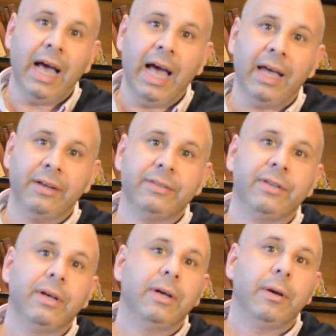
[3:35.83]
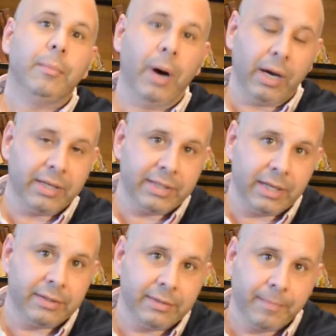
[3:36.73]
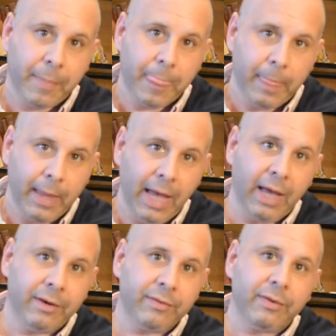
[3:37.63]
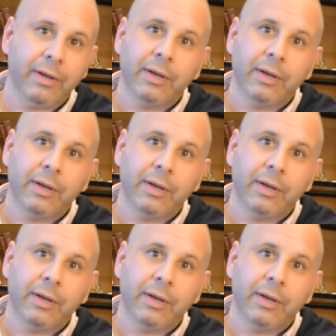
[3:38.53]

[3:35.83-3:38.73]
and marketed. And